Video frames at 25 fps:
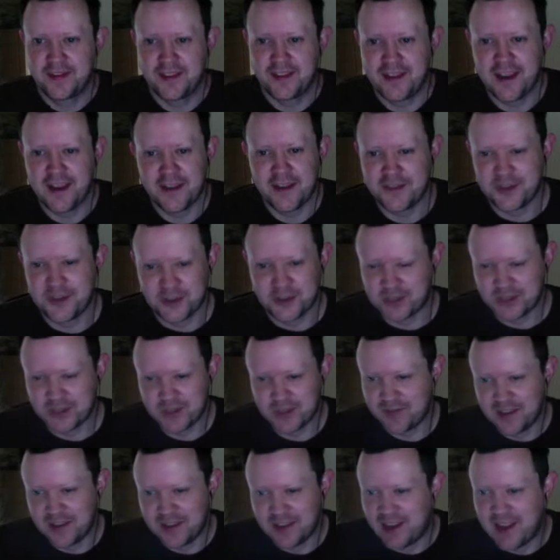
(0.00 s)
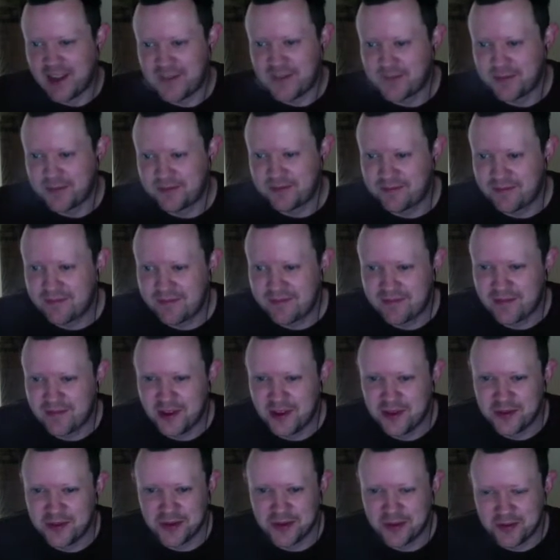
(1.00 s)
yeah they're just living life
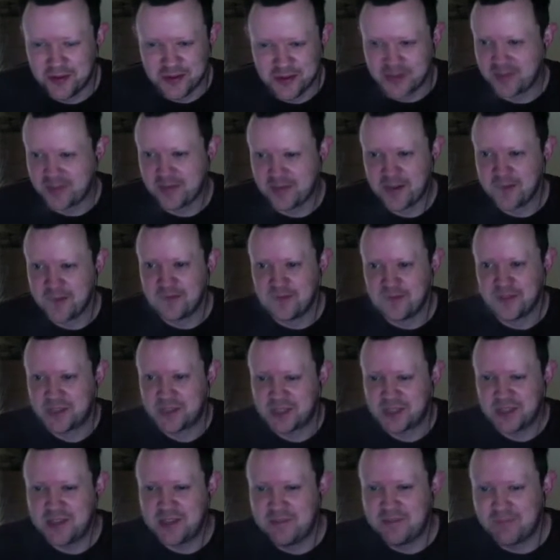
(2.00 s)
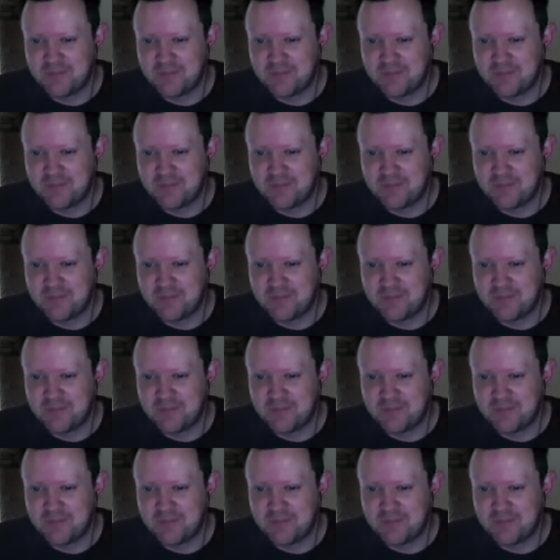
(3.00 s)
un- under their own steam